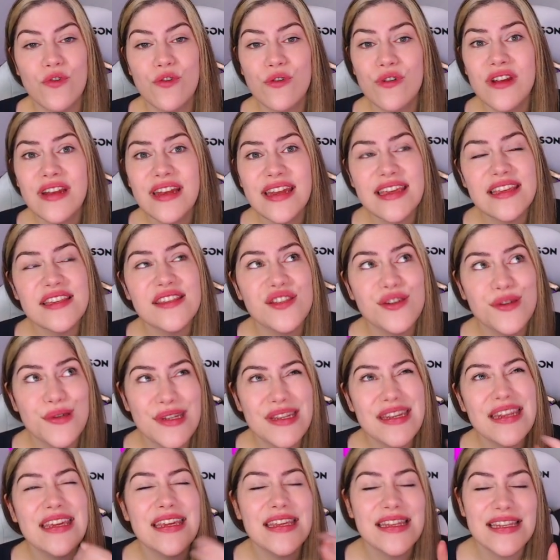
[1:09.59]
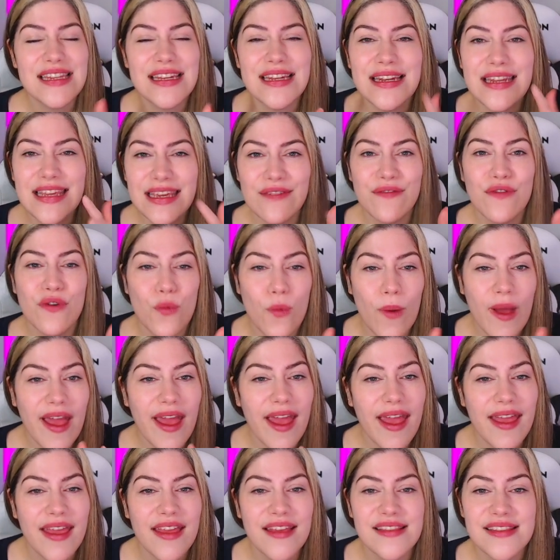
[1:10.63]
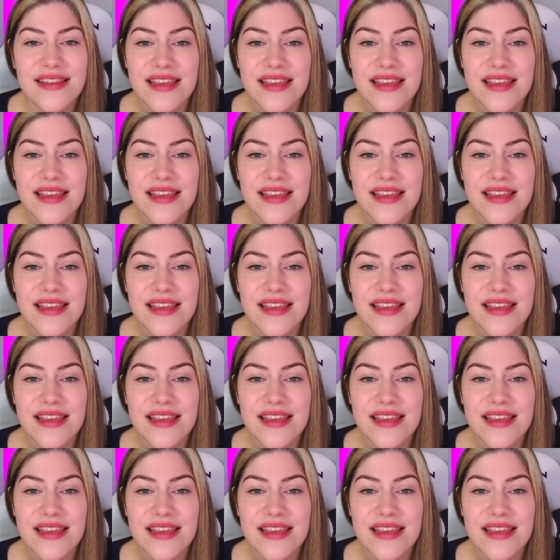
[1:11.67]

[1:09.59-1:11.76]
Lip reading: or at least you need to leave a way